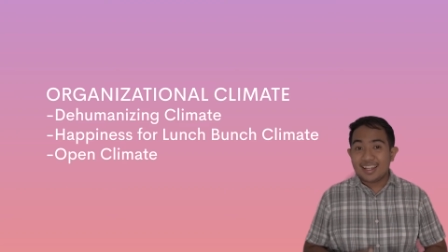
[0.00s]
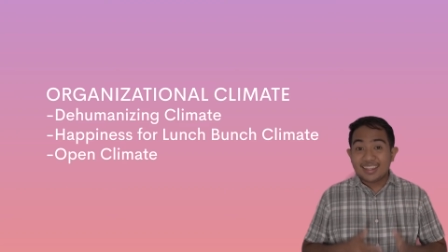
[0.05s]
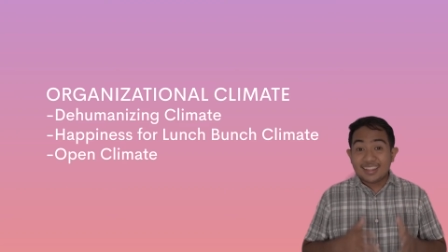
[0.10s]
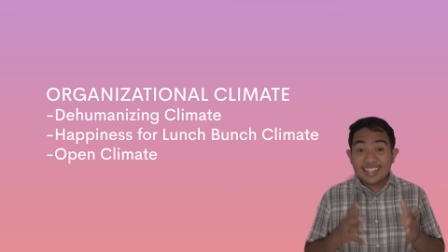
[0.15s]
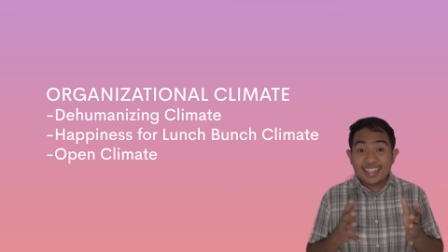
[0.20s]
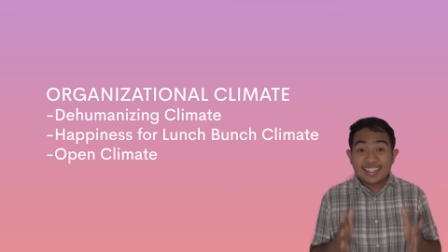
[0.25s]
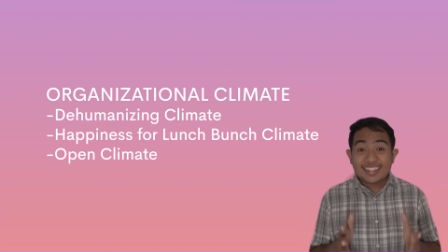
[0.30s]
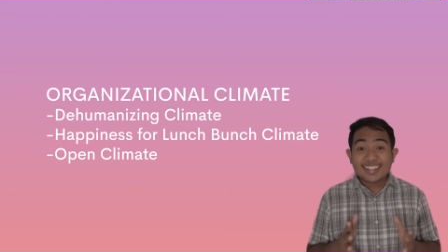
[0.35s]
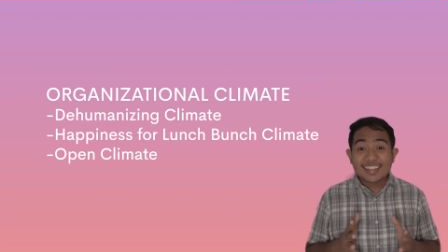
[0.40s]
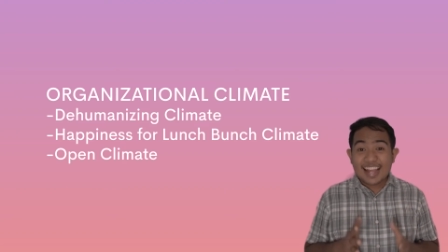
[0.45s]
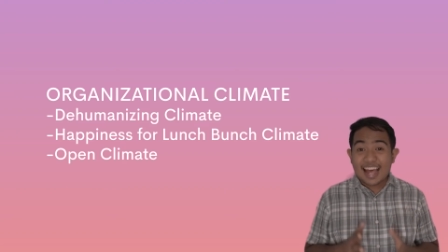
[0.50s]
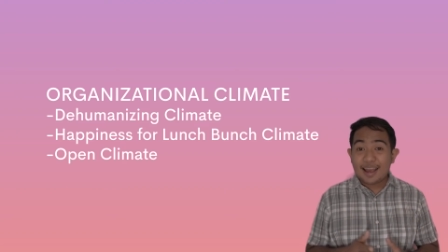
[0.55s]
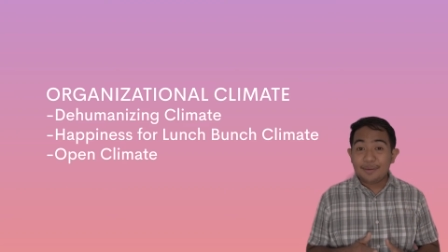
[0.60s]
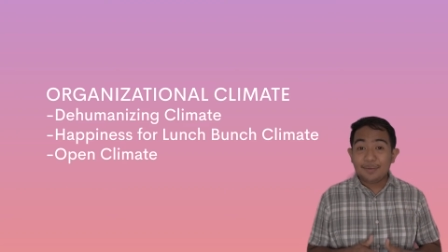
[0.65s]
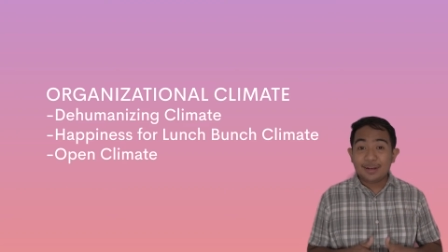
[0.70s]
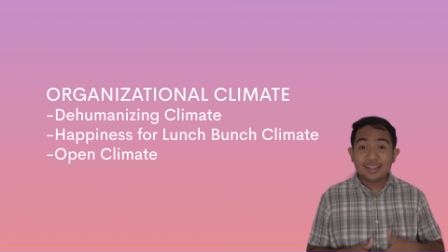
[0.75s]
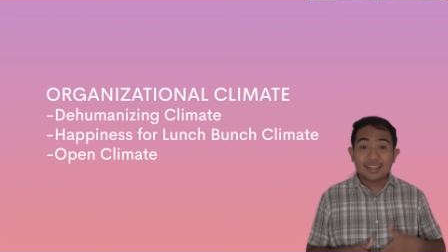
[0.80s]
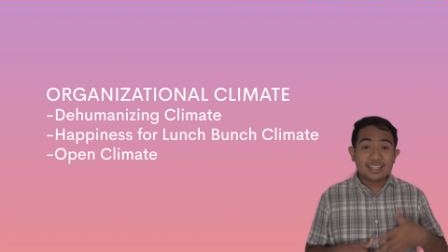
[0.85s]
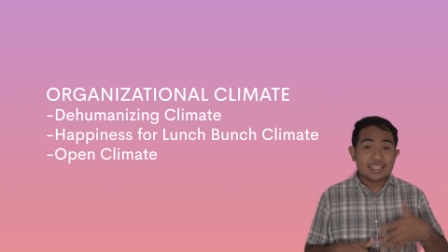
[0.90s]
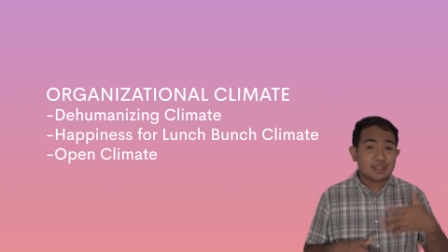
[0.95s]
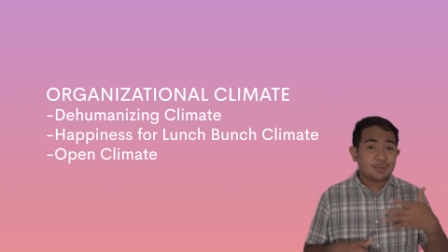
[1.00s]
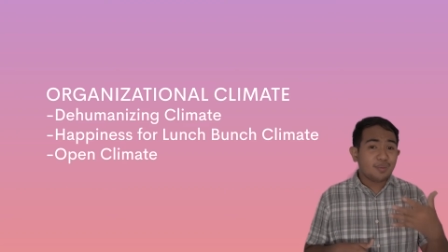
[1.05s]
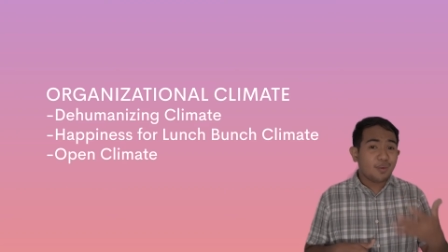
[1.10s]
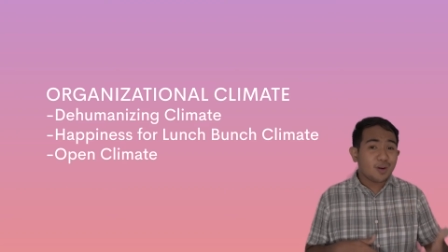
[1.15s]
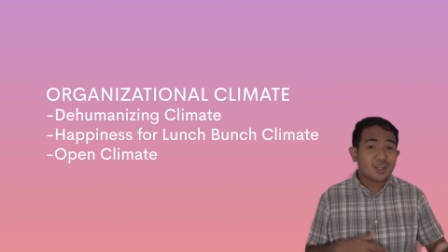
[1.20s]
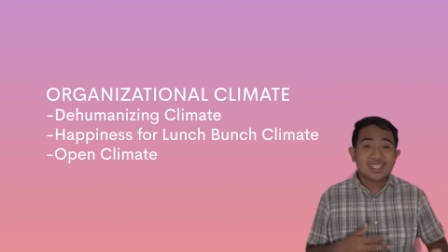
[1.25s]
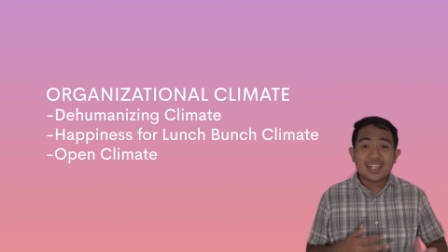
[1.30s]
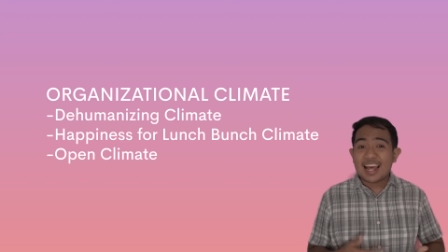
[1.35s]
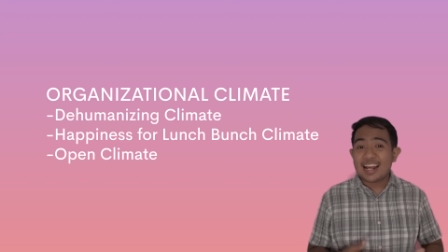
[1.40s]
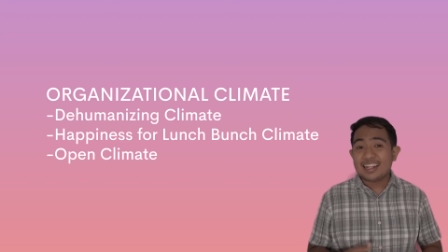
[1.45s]
This climate is
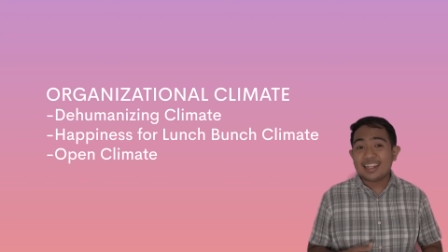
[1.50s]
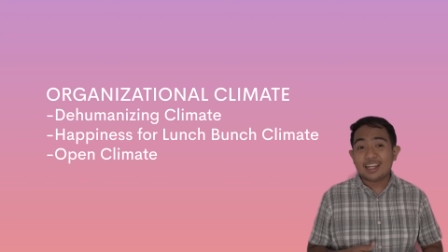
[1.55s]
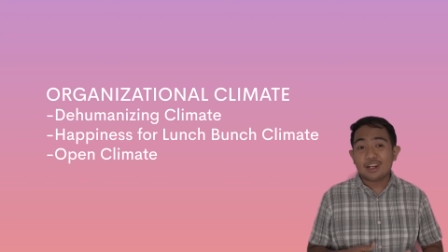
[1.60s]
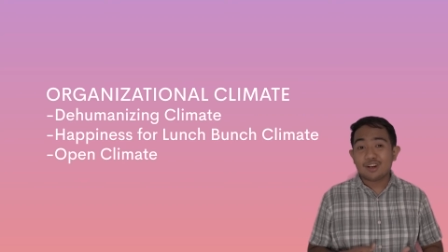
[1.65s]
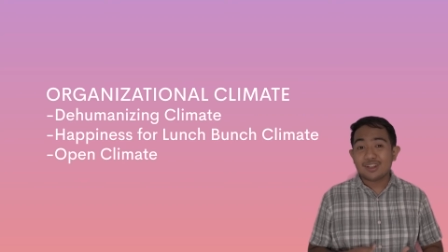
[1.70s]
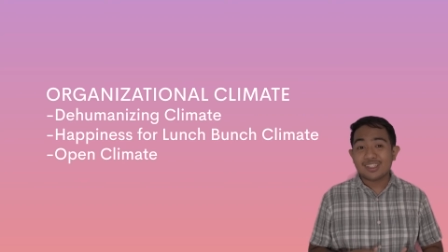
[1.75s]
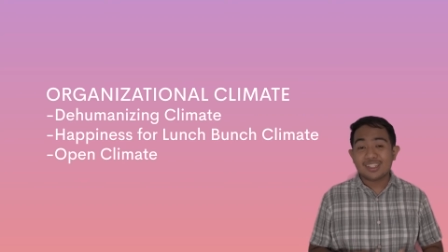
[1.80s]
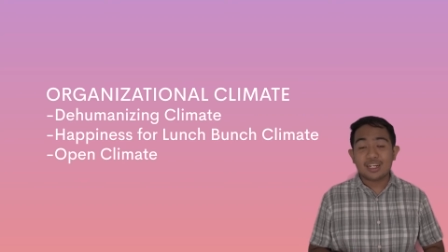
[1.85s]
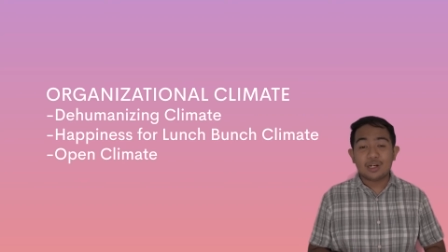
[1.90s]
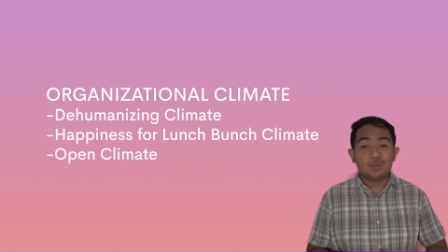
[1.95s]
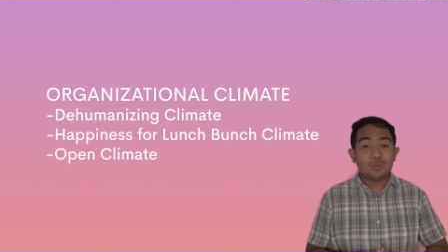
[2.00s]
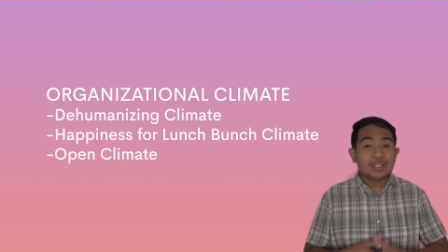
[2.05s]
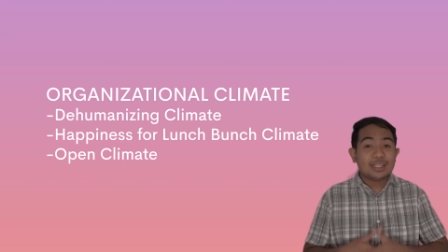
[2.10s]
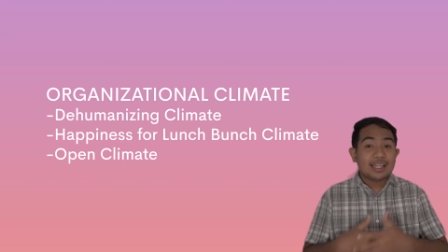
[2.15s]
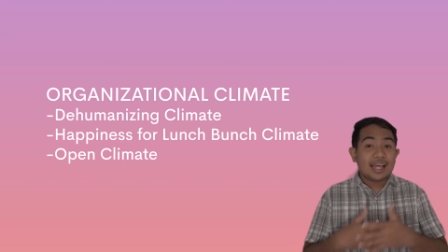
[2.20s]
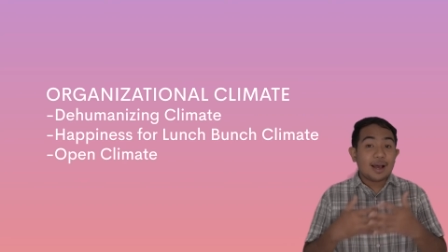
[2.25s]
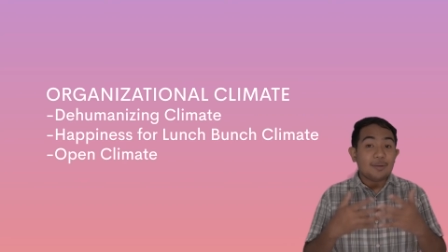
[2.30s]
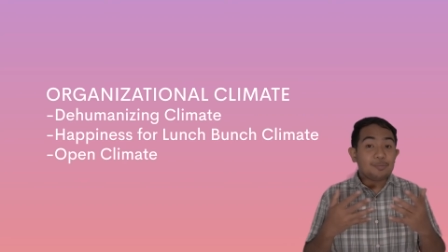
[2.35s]
most likely concerned with